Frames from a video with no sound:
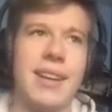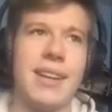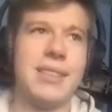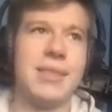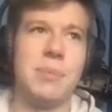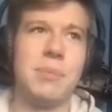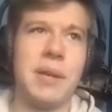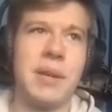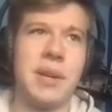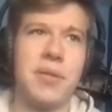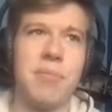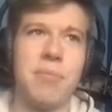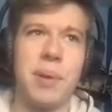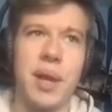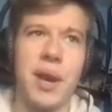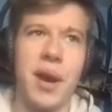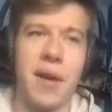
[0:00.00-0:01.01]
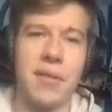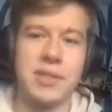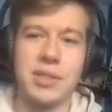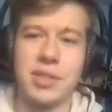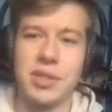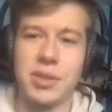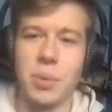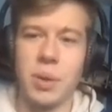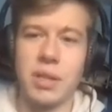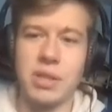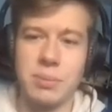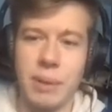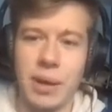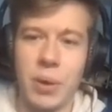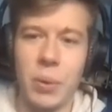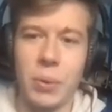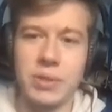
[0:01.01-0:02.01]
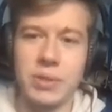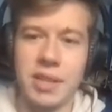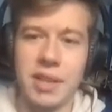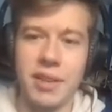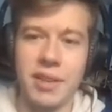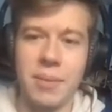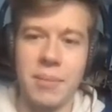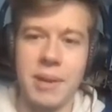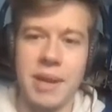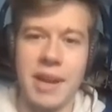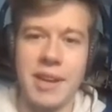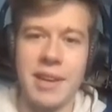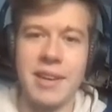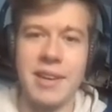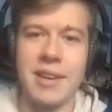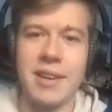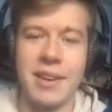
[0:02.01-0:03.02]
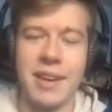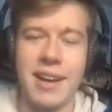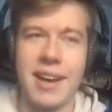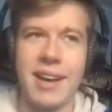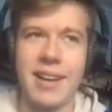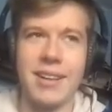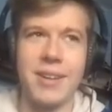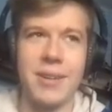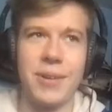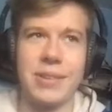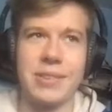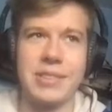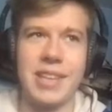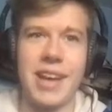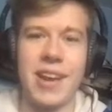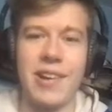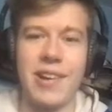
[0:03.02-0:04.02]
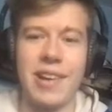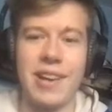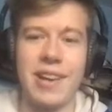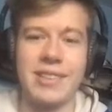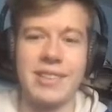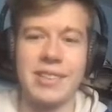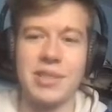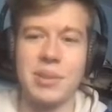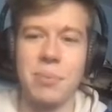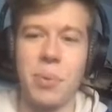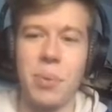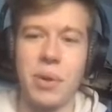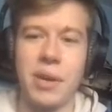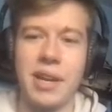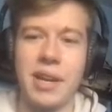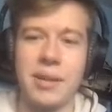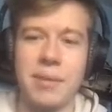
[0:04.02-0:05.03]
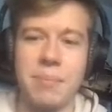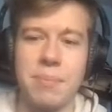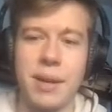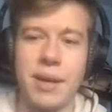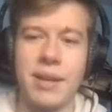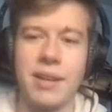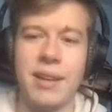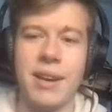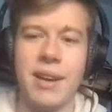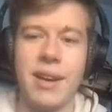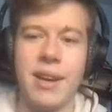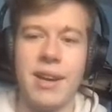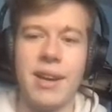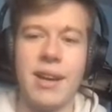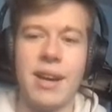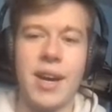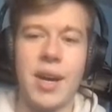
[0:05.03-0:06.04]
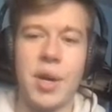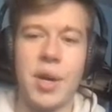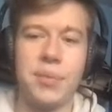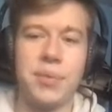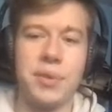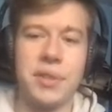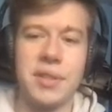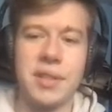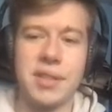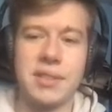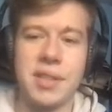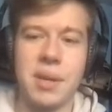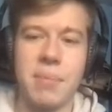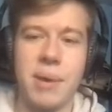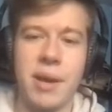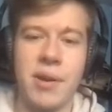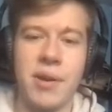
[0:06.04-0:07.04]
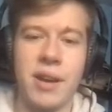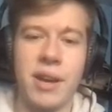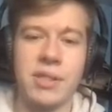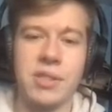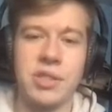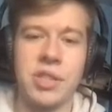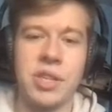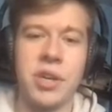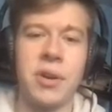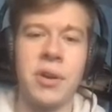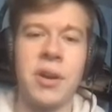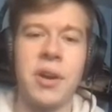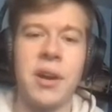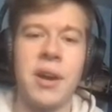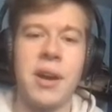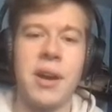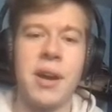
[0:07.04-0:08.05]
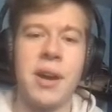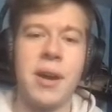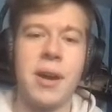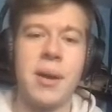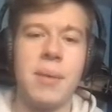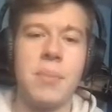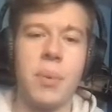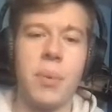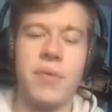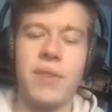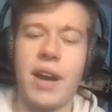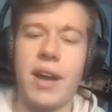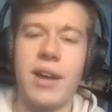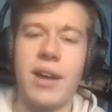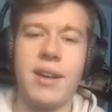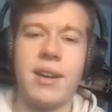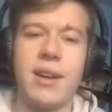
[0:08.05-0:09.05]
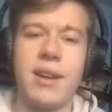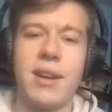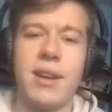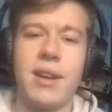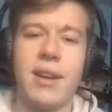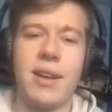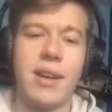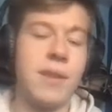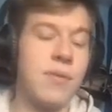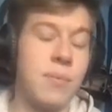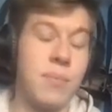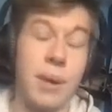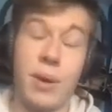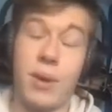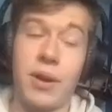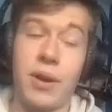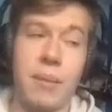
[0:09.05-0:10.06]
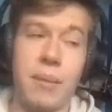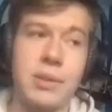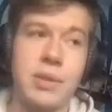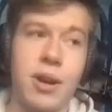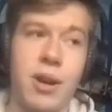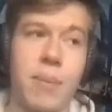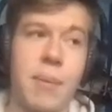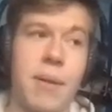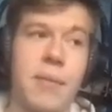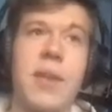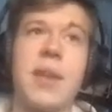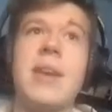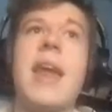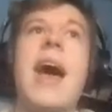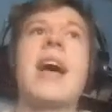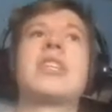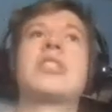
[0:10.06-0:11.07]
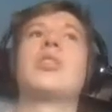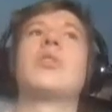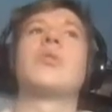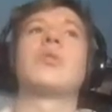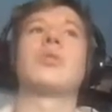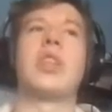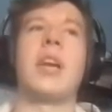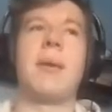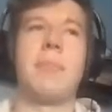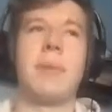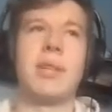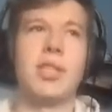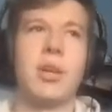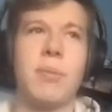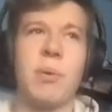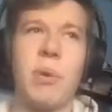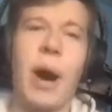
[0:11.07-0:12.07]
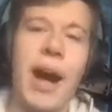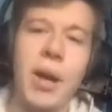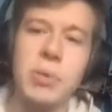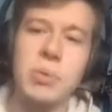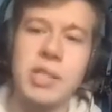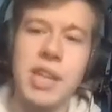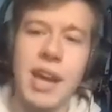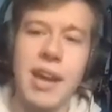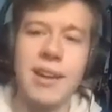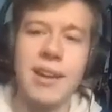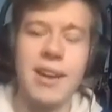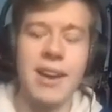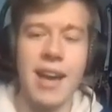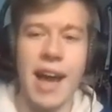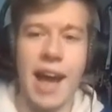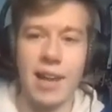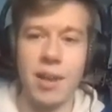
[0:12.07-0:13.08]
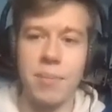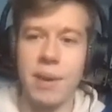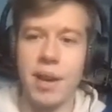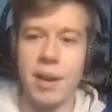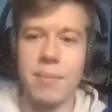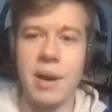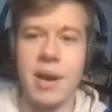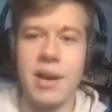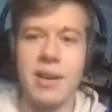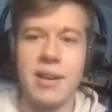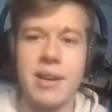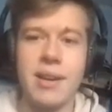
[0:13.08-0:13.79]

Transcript: Speaking of playoffs, just watched my Colts get eliminated here on Saturday. Disappointed, but hopefully things get better next year. But we've got an even bigger game to talk about, the national championship, Ohio State, Alabama.